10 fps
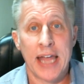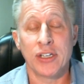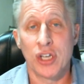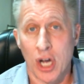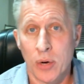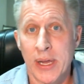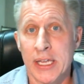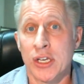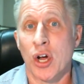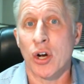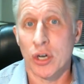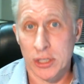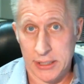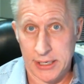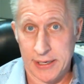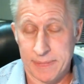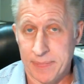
and go in early.